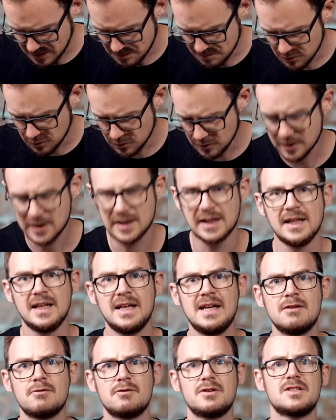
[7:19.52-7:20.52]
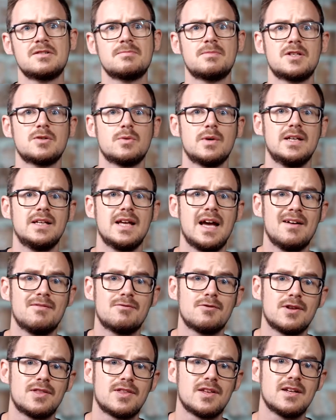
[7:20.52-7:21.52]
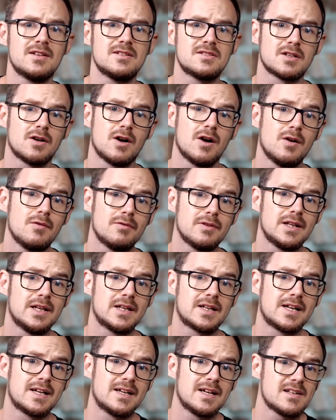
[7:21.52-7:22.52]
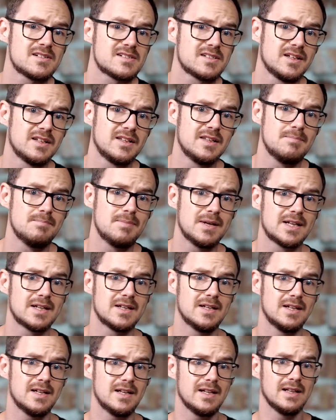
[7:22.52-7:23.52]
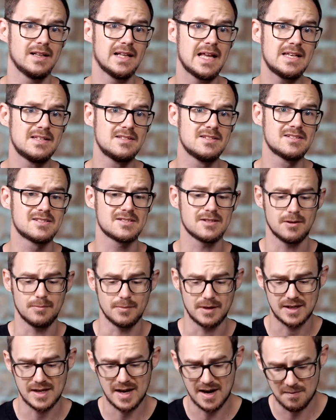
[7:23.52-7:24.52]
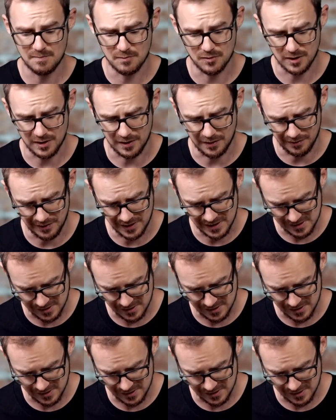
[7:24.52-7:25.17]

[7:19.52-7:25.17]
more clearance between everything, so hopefully I can get a slightly bigger lens on my camera on this